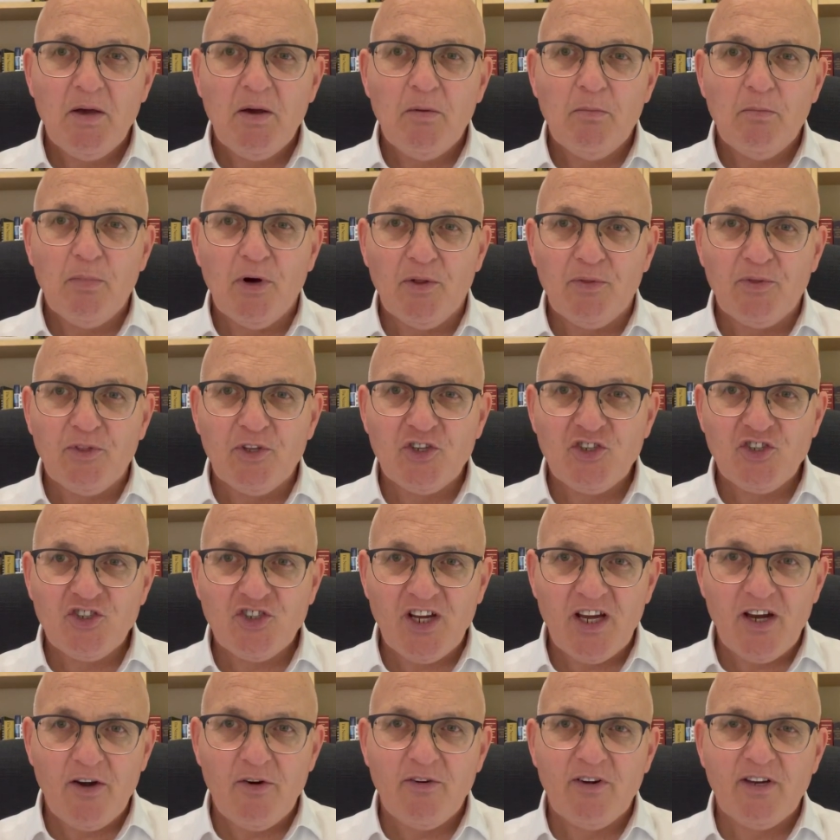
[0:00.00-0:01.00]
but the
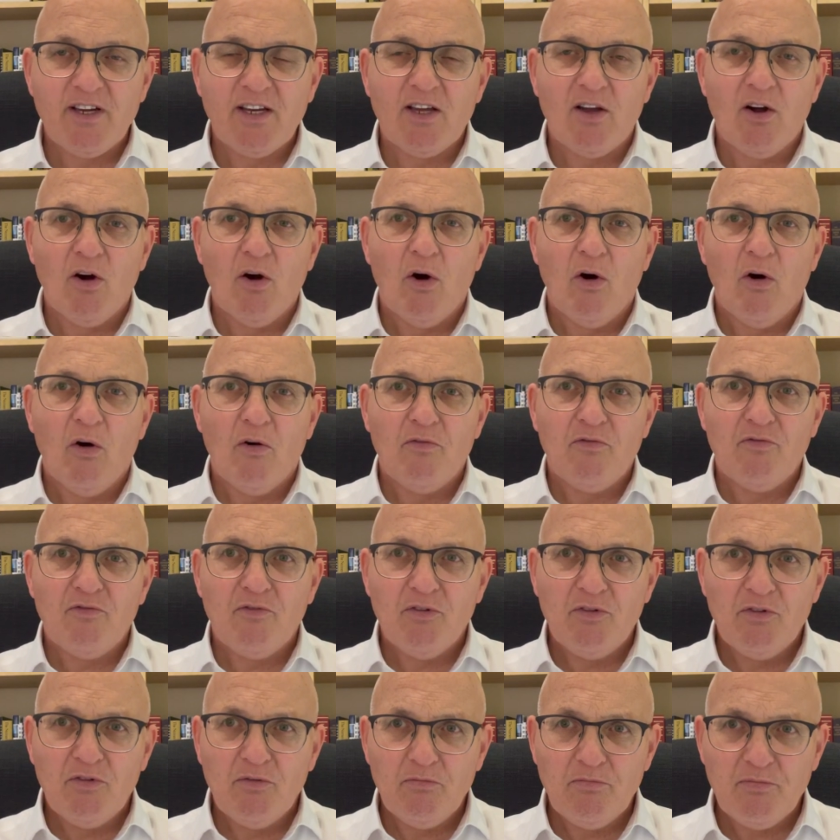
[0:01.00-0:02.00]
sharing of
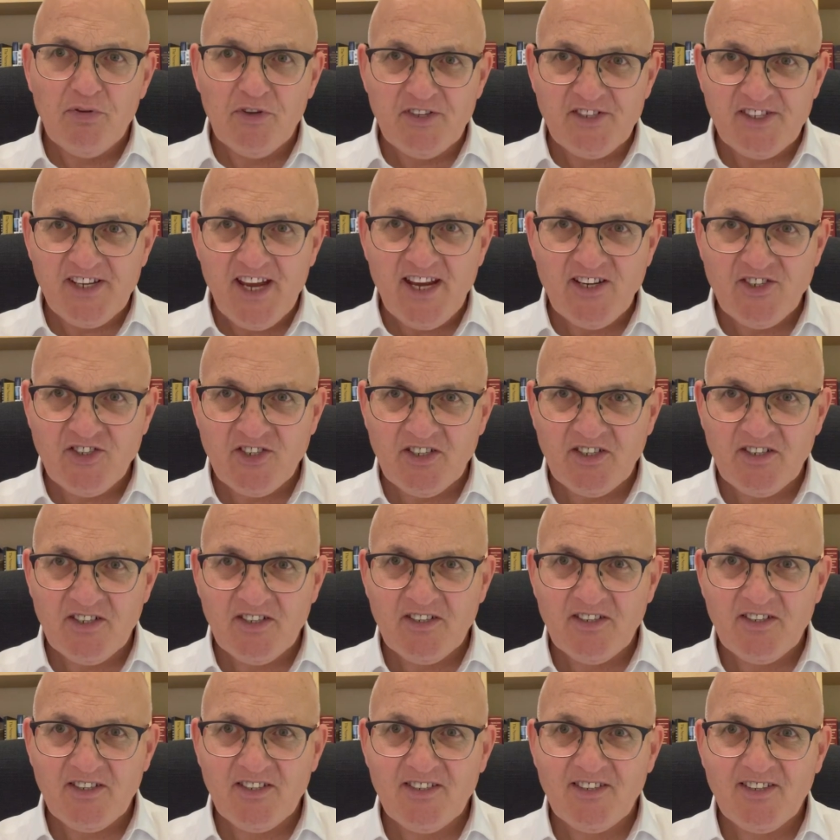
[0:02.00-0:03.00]

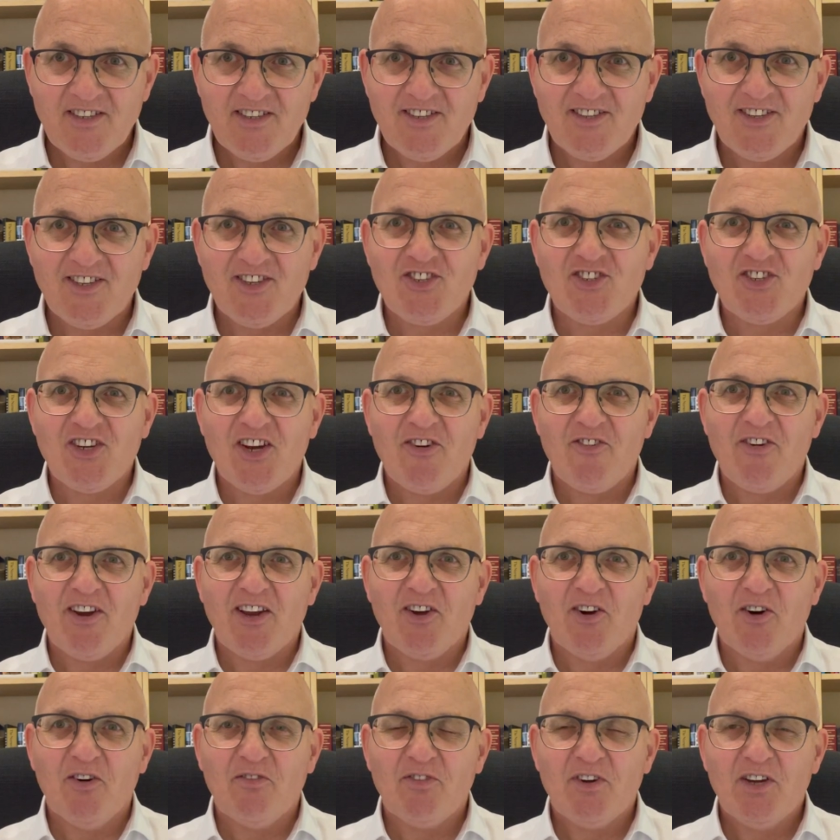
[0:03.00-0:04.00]
possessions, the sharing
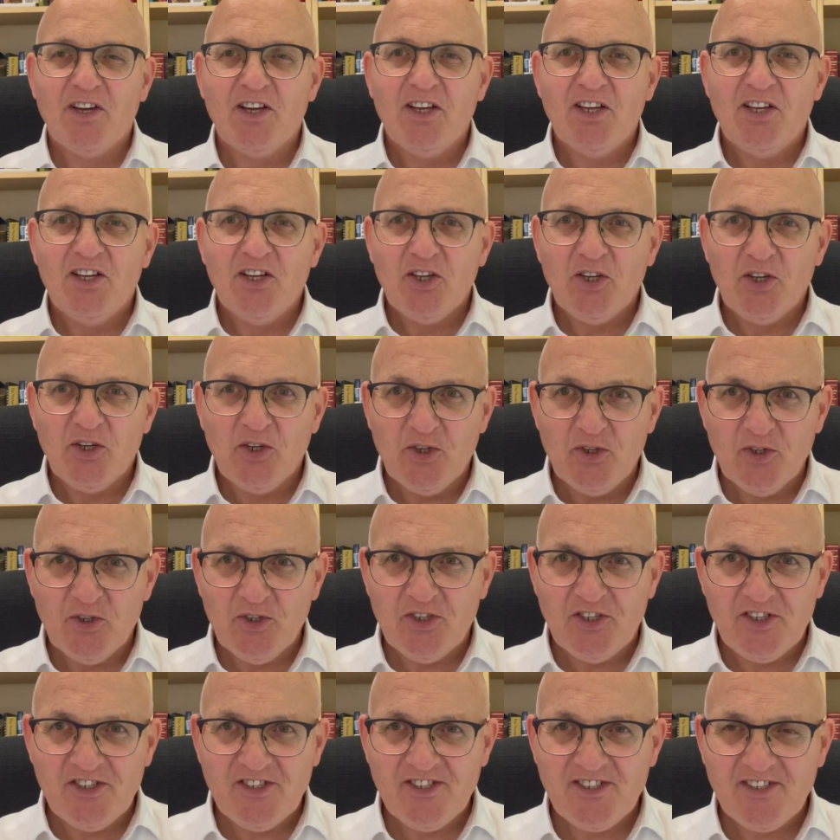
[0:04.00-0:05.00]
of
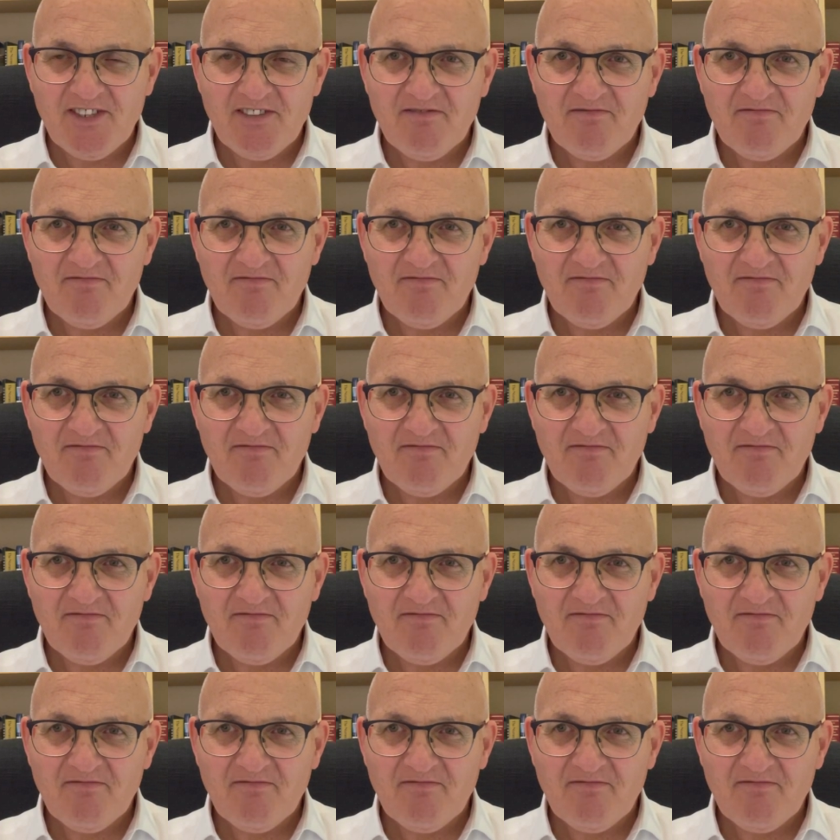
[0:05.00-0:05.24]
goods.